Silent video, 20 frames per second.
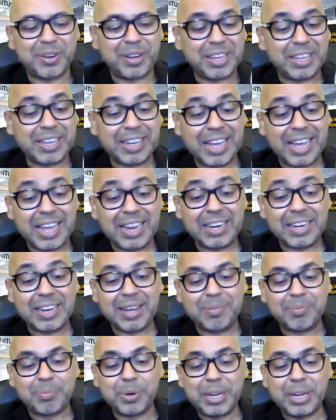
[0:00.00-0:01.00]
joining again.
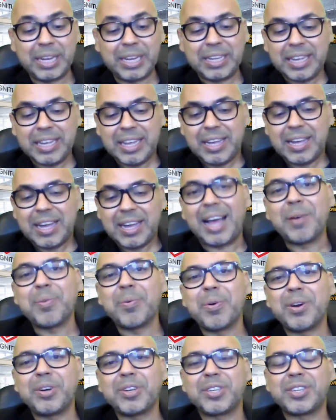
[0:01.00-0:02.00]
Budi, I
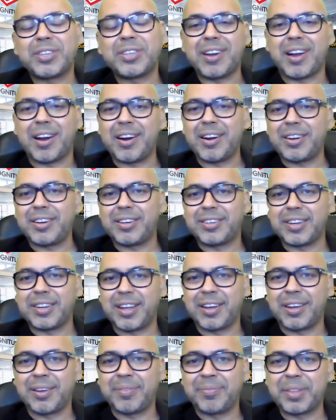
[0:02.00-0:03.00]
want to start
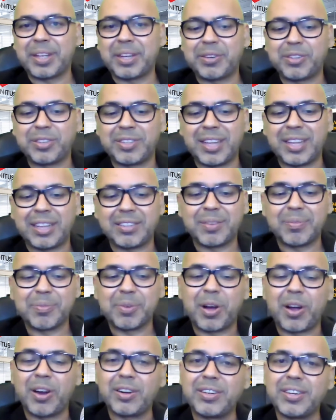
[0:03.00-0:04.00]
to set some
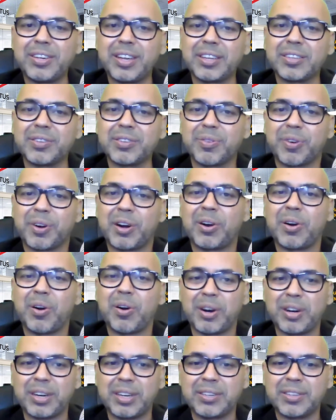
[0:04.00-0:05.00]
context for our
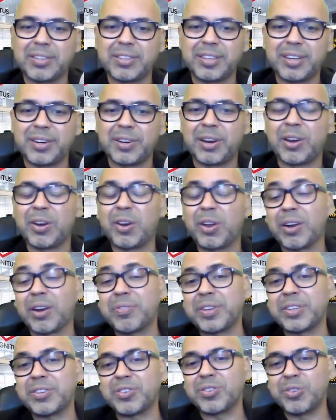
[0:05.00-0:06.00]
audience here. A lot
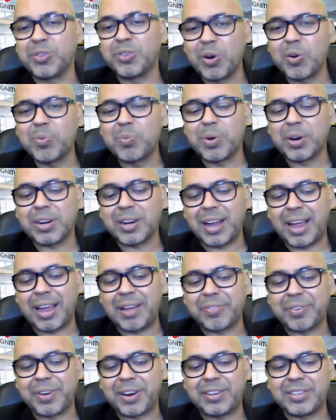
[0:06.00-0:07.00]
of us know what
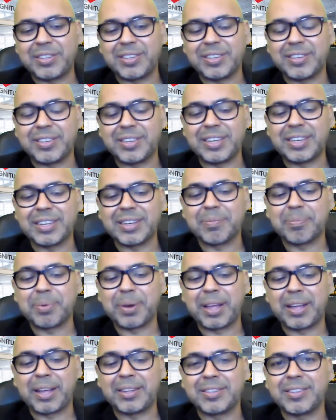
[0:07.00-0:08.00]
IFRS 16
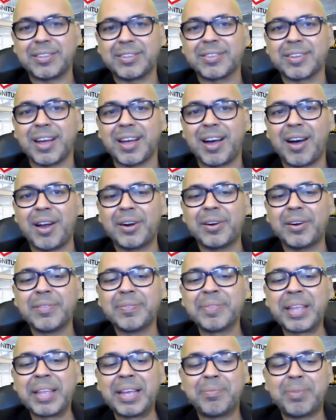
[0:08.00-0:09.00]
compliances are,
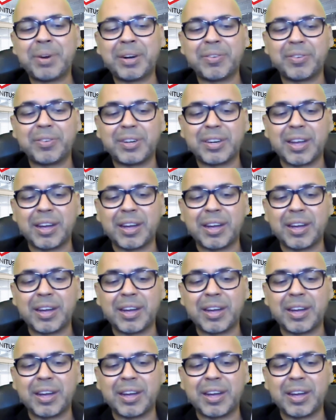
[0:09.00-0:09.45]
but